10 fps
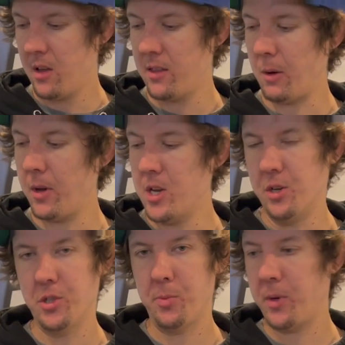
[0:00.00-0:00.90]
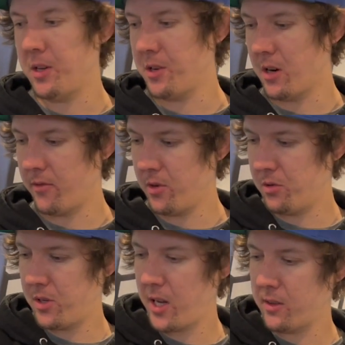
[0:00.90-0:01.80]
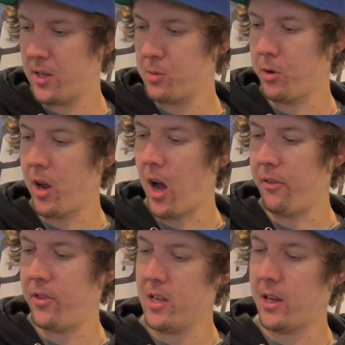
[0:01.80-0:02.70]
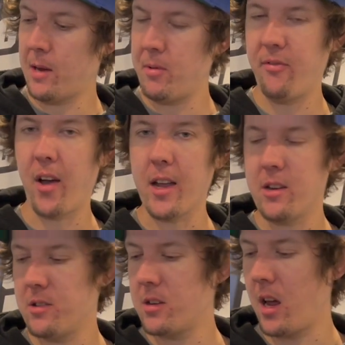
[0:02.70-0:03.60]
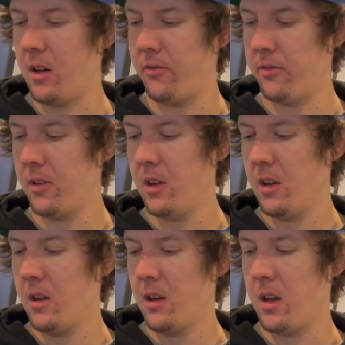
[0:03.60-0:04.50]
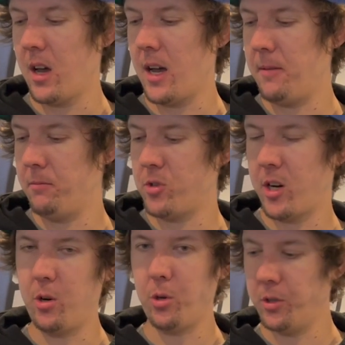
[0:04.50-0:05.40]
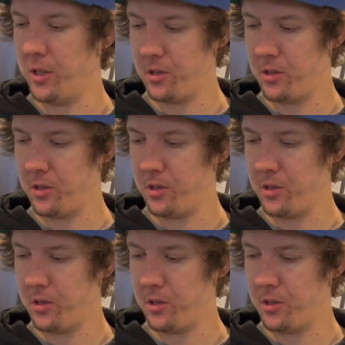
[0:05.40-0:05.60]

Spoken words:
That way it'll just be easier. If you take this one off, then you kind of be fighting yourself, trying to hold it.